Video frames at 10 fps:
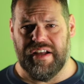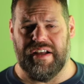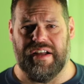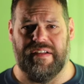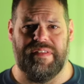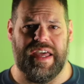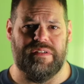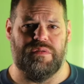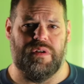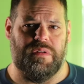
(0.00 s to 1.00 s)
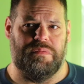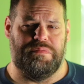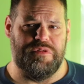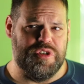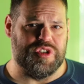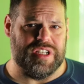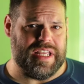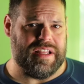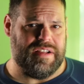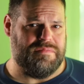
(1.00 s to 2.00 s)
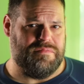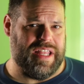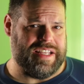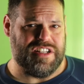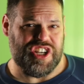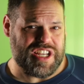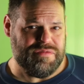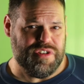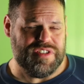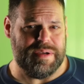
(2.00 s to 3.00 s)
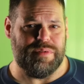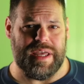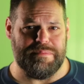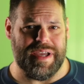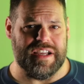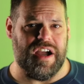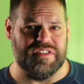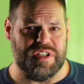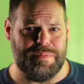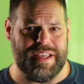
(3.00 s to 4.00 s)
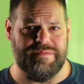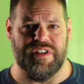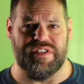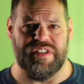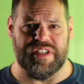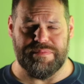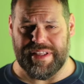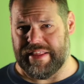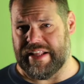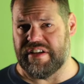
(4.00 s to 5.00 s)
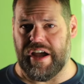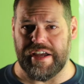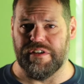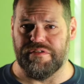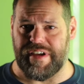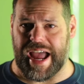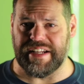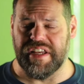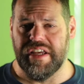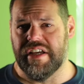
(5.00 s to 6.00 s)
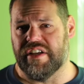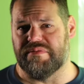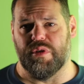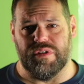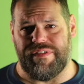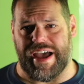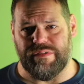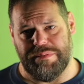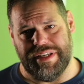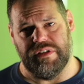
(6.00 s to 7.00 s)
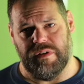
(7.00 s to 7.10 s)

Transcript: uh, that will usually, like chicken, for example, that might constipate versus something that's higher fat, because more fat will make you